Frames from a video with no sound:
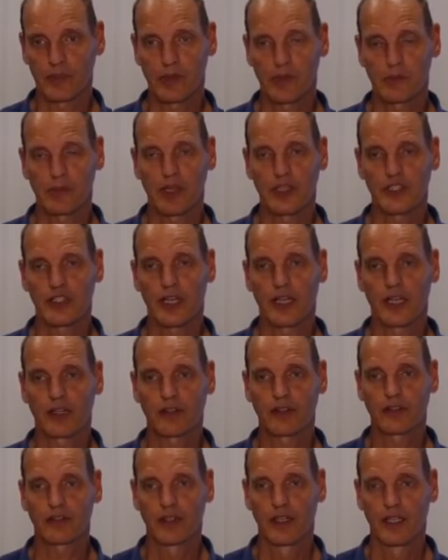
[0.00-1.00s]
But by
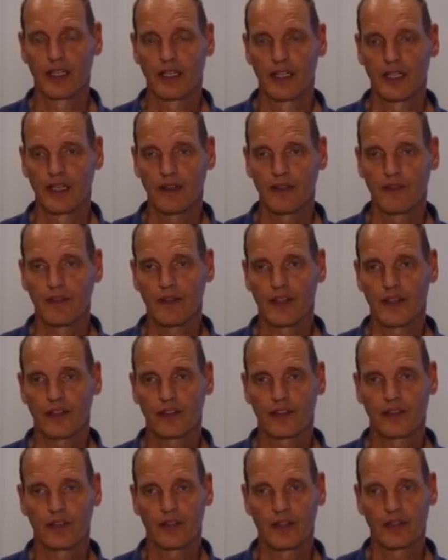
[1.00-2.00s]
chance,
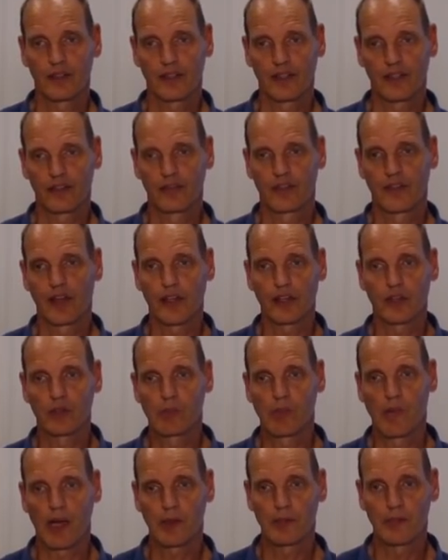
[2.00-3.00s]
this value
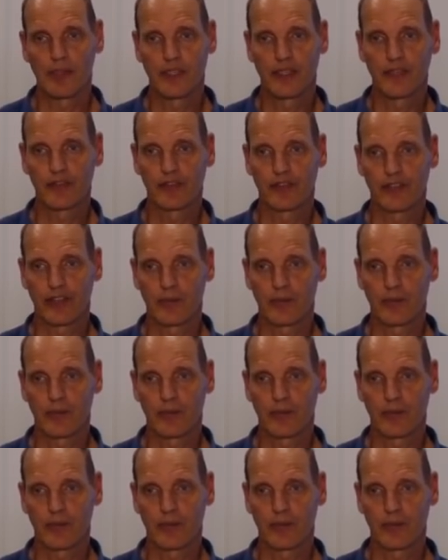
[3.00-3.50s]
might be different.